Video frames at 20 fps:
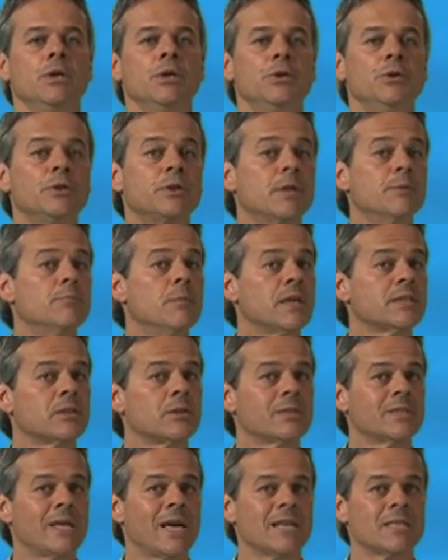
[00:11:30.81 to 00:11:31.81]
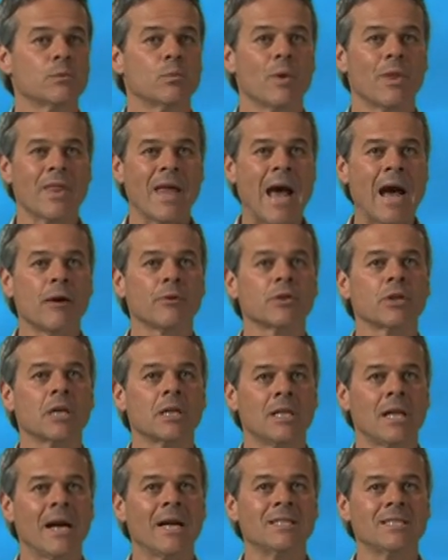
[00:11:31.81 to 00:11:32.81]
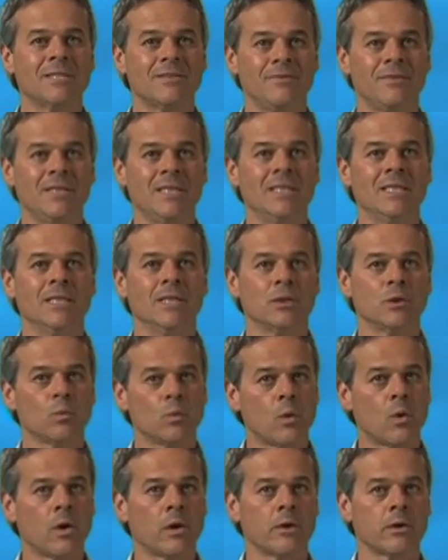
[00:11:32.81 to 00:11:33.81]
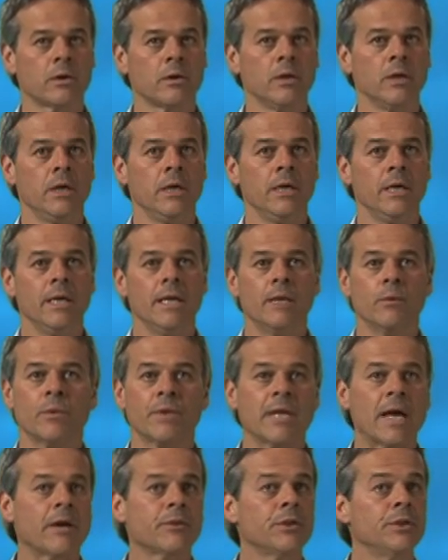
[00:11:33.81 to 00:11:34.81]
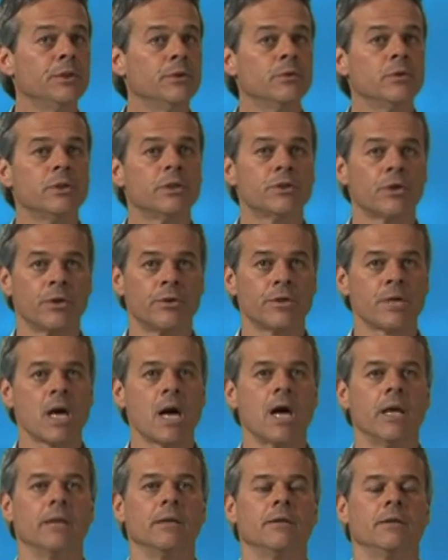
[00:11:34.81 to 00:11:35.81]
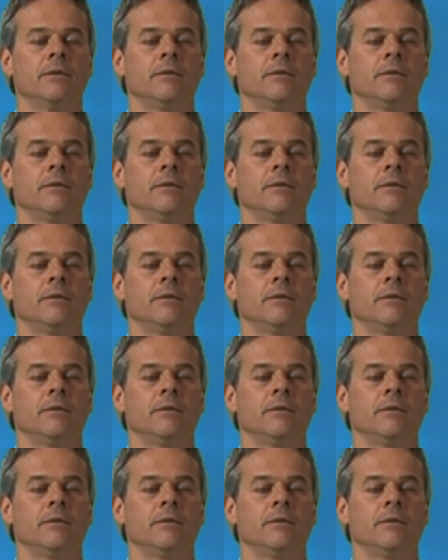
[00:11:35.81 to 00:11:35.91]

you can muscle test without the client's feet in the water and without the unit turned on.